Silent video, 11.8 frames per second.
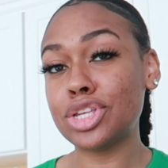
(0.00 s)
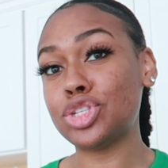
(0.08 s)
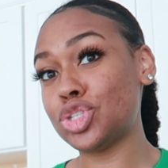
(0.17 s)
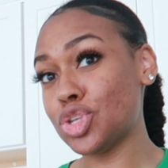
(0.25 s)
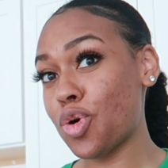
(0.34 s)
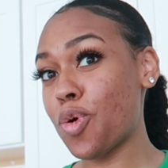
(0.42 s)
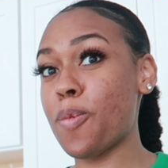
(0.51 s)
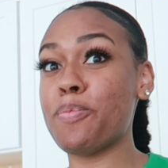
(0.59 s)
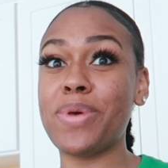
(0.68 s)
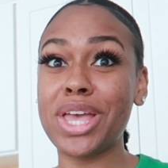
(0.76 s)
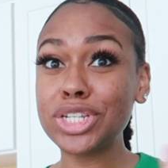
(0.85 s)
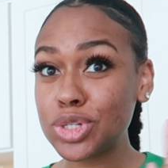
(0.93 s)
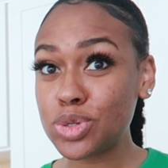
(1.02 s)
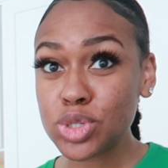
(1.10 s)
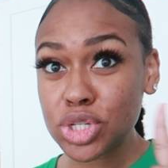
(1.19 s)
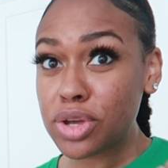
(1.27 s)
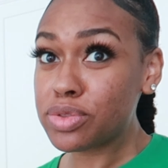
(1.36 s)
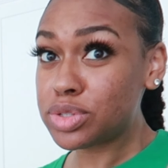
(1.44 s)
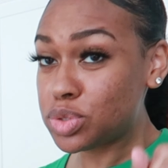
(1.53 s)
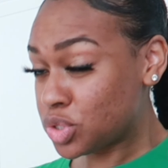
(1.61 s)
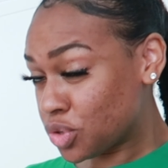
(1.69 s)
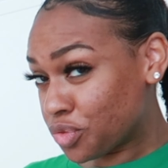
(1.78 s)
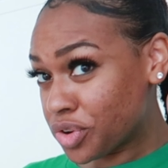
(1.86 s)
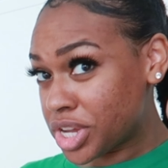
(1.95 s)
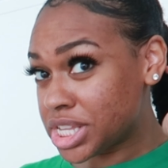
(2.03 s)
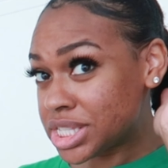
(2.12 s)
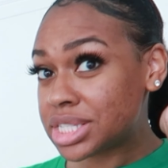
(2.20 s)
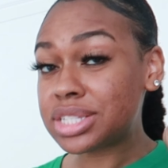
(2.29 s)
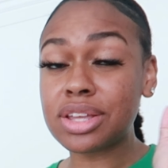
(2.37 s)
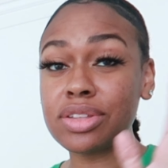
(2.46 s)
So make sure you share this with your friends.